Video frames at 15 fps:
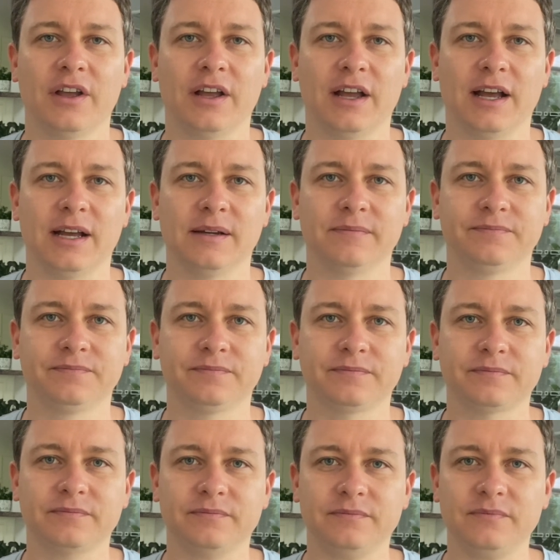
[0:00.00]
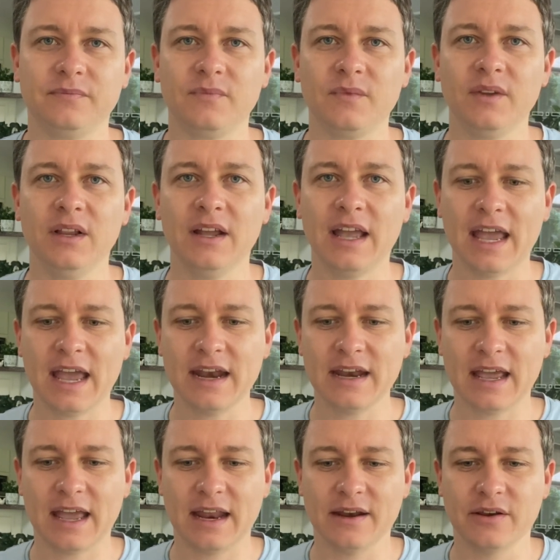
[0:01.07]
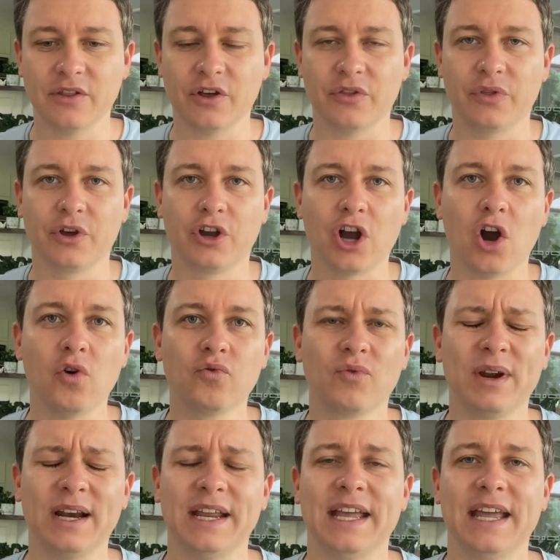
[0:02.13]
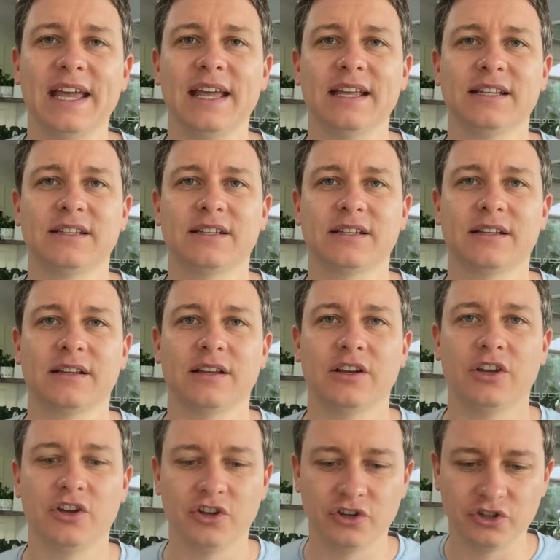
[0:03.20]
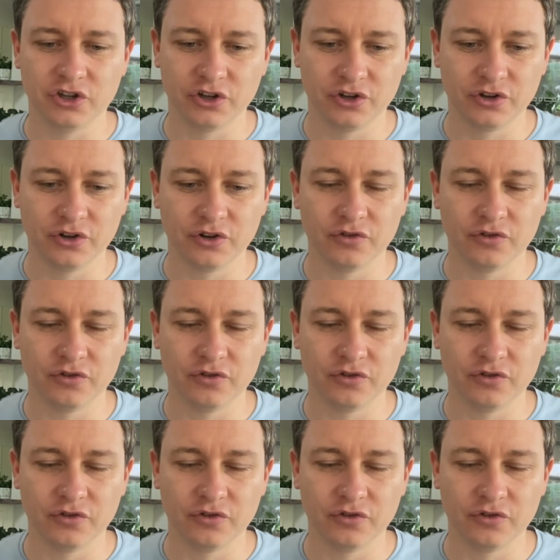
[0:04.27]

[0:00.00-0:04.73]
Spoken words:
And the goal really is to